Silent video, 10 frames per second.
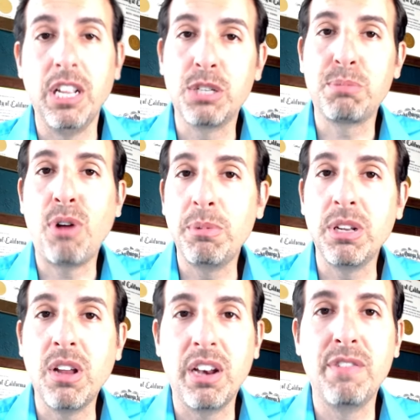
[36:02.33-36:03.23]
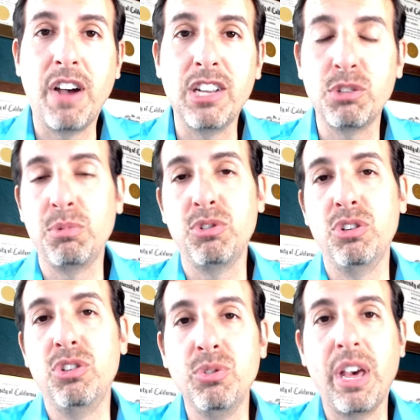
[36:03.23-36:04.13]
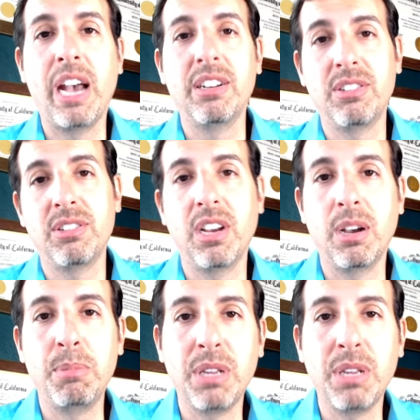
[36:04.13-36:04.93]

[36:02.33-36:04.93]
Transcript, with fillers: it's probably not advisable to do that uh,